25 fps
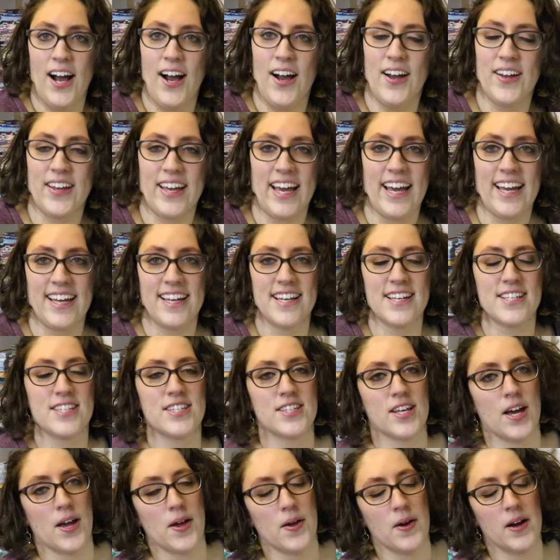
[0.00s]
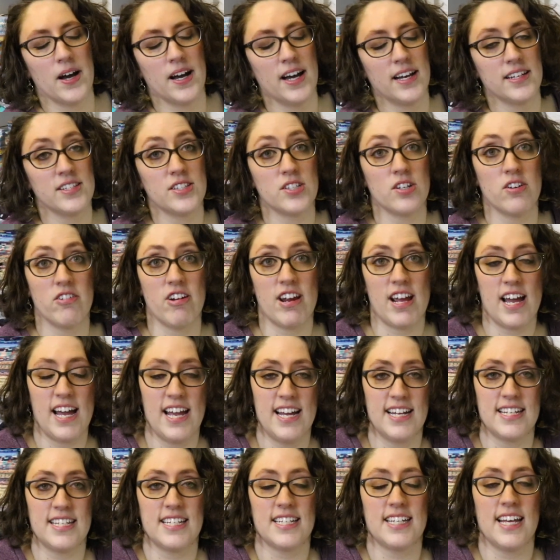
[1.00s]
Okay, so sorry I
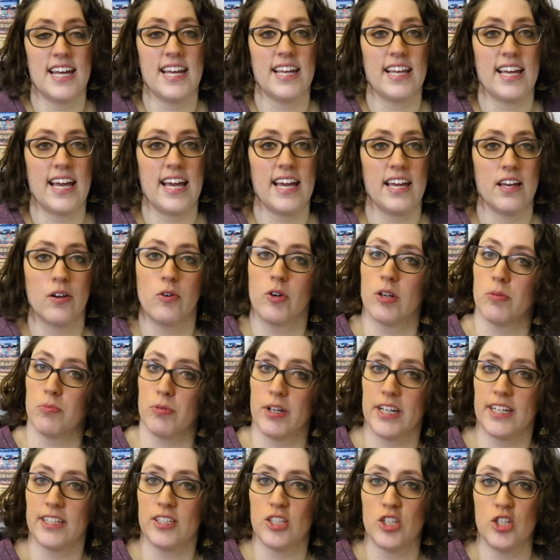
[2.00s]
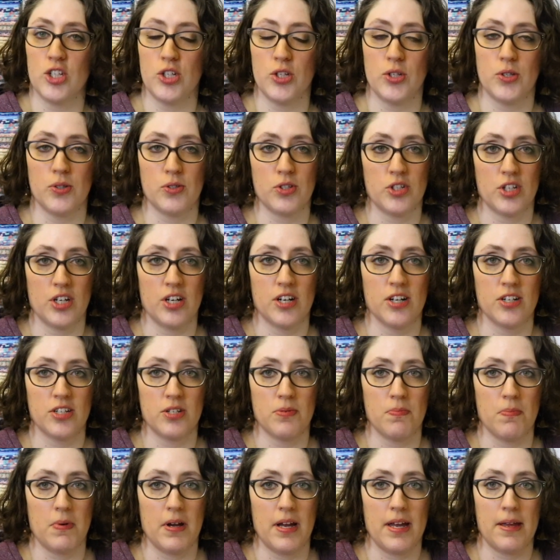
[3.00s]
had to take a quick break to
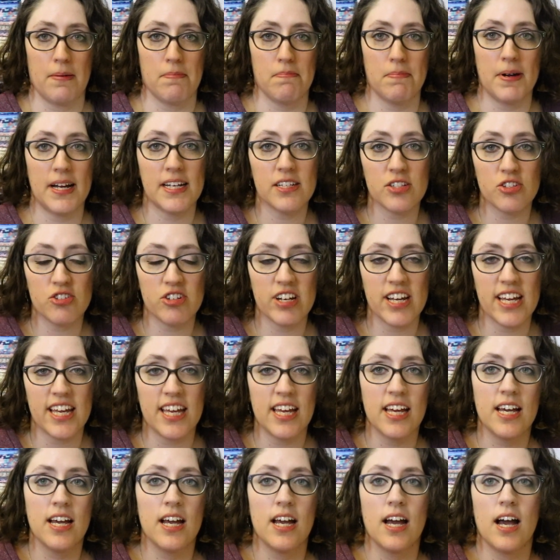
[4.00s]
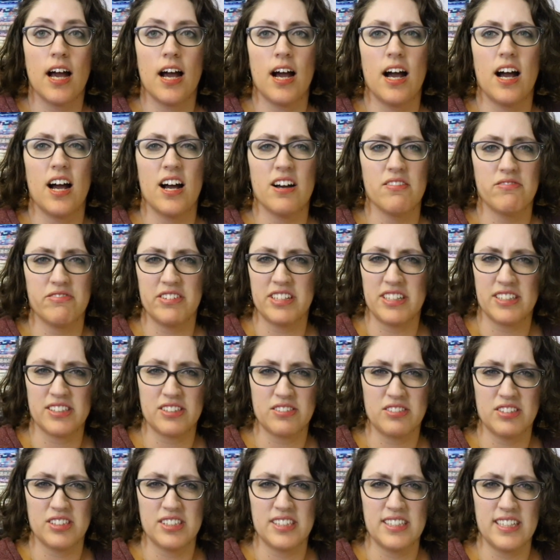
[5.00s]
charge my battery.
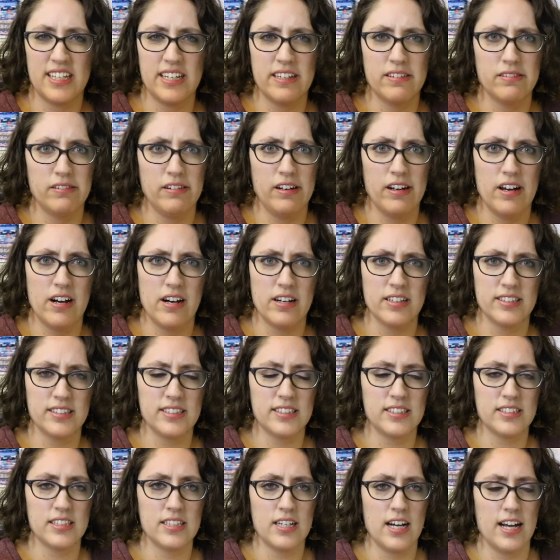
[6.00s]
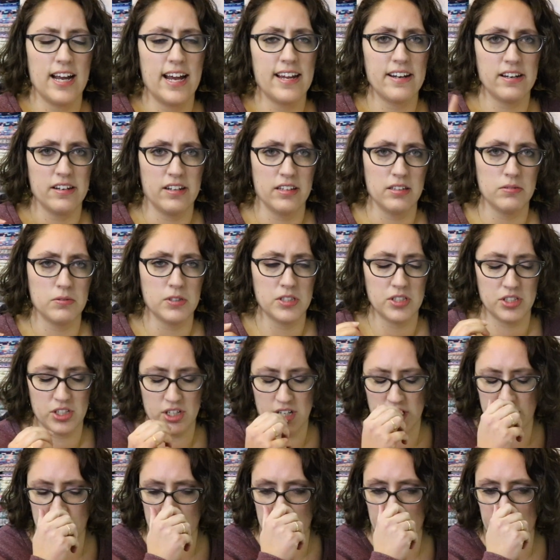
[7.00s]
Fingers crossed it will last. I had another one
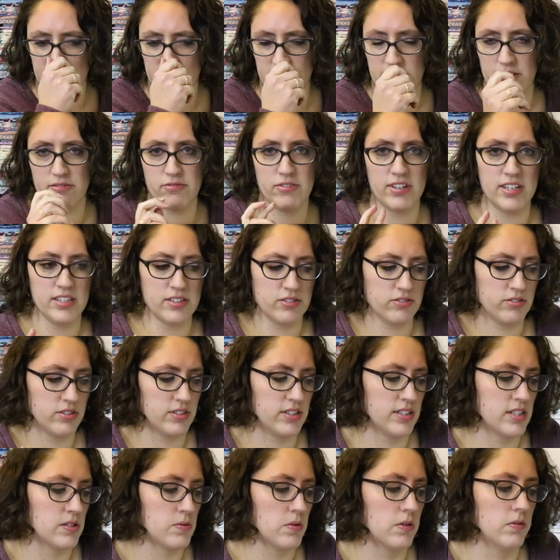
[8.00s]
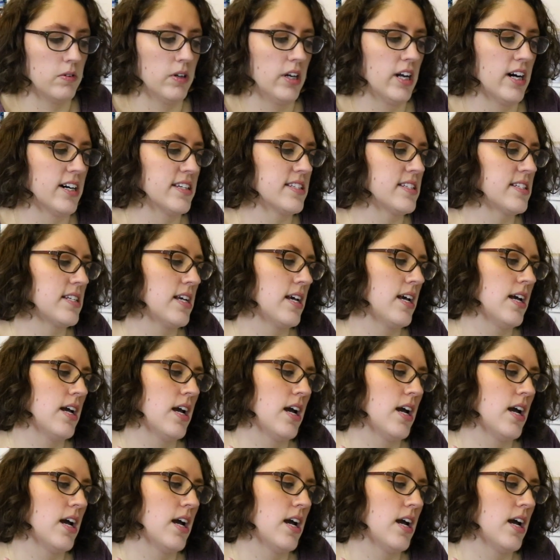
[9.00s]
charging, so fingers crossed this one will last.